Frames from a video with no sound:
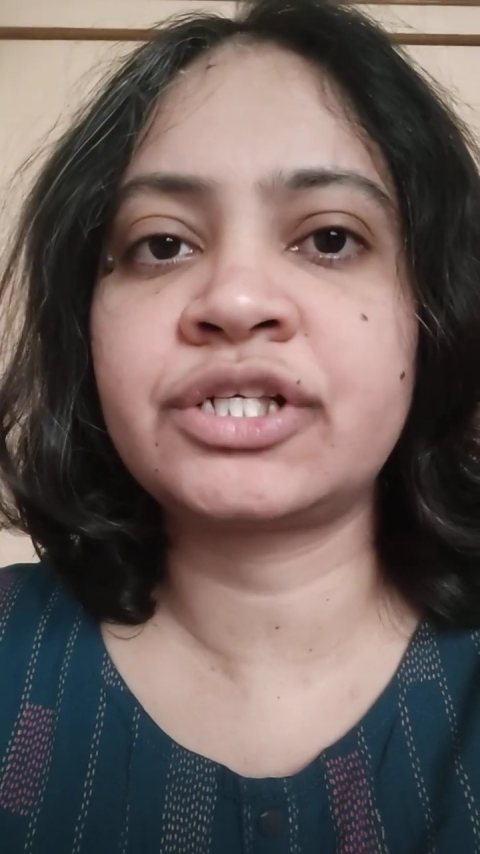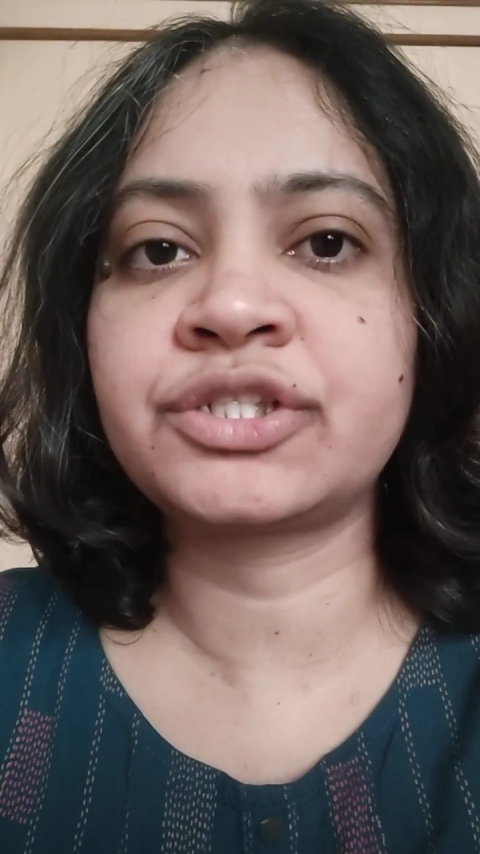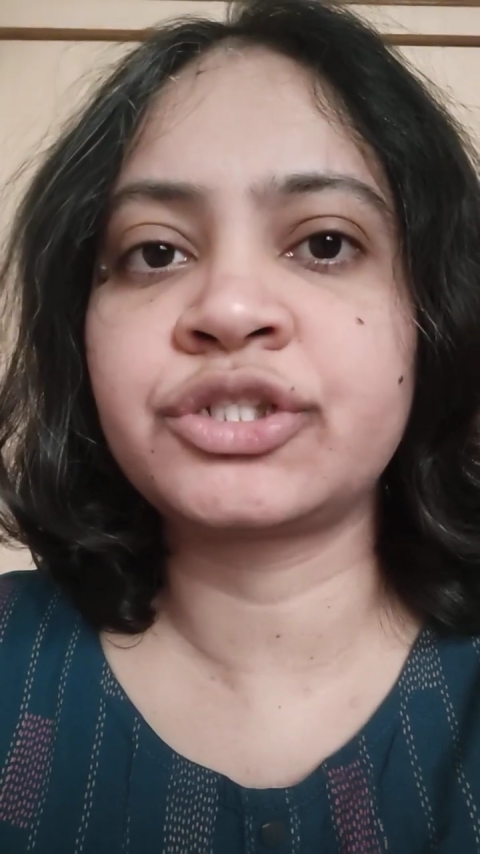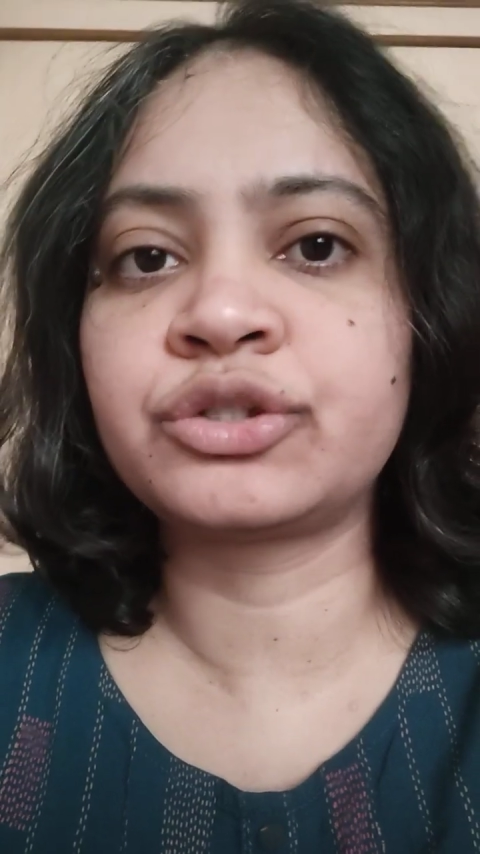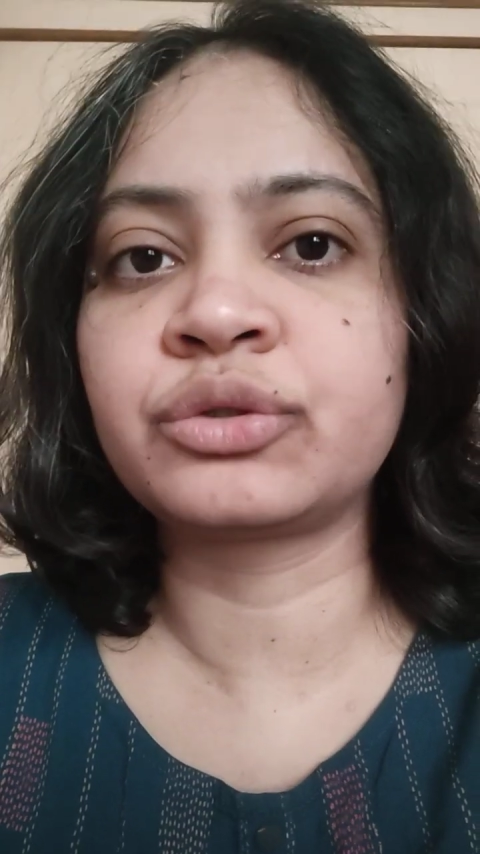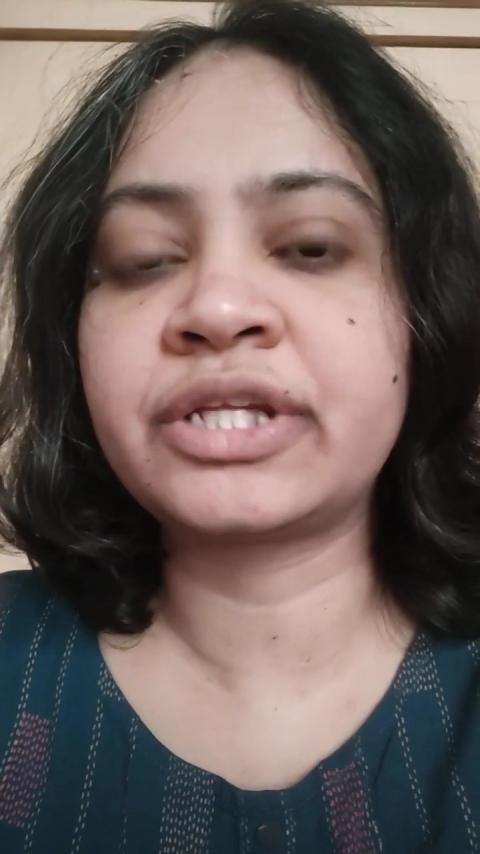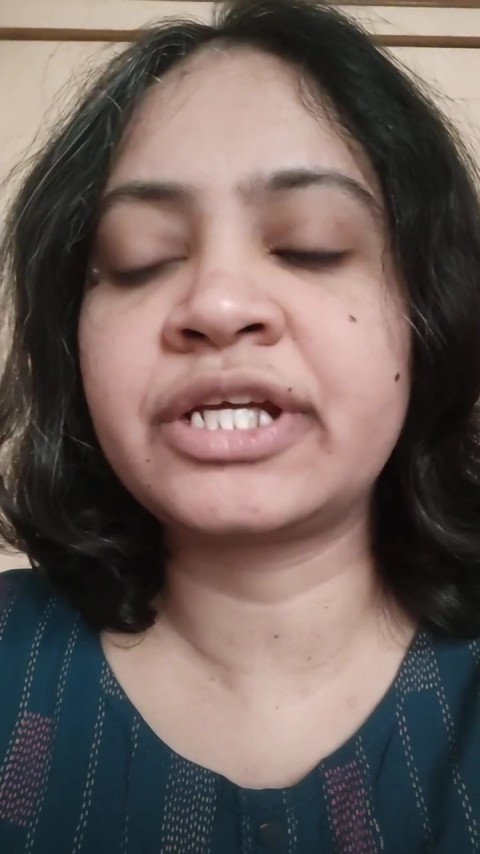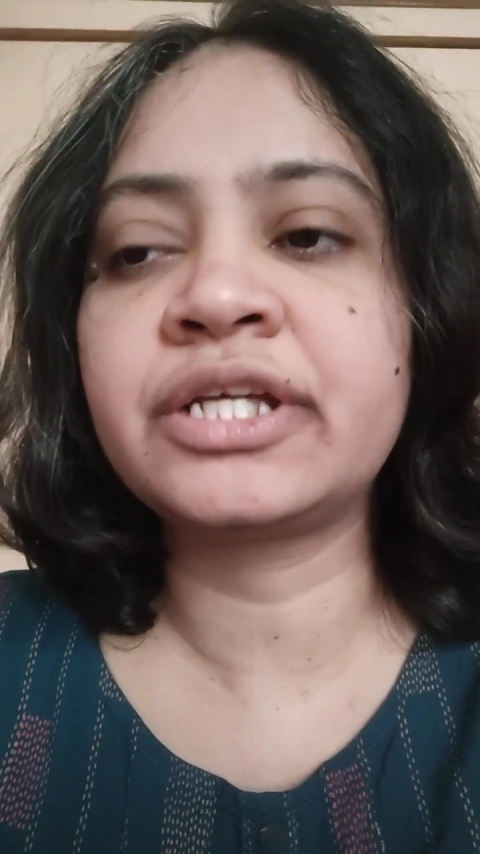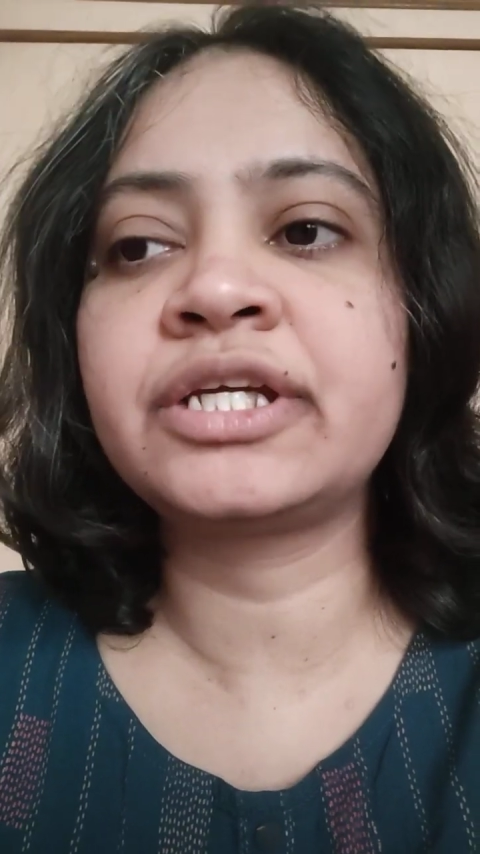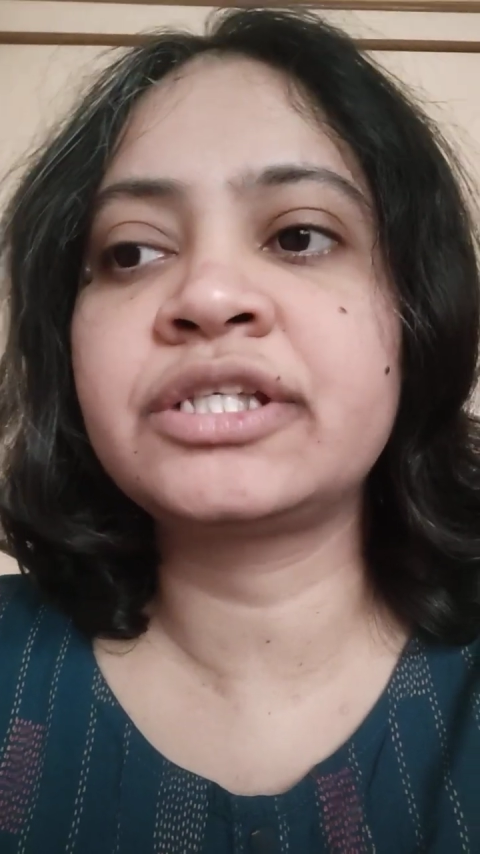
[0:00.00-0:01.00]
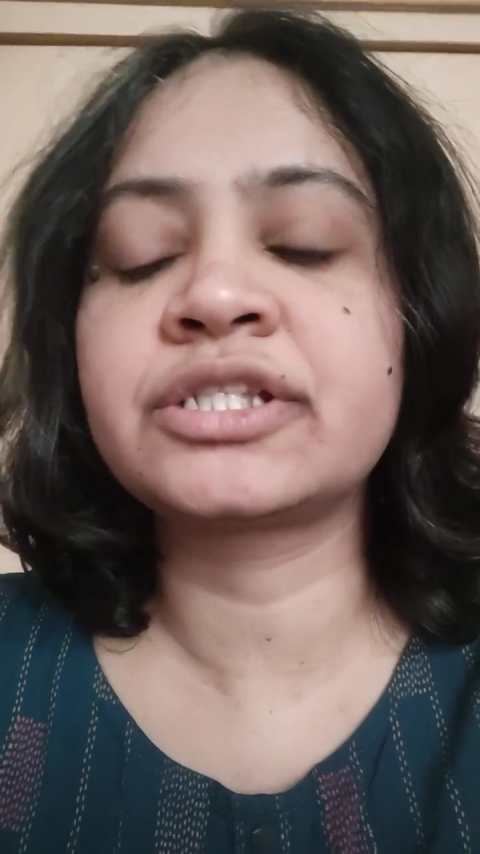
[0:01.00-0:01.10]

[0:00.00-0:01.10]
us into thinking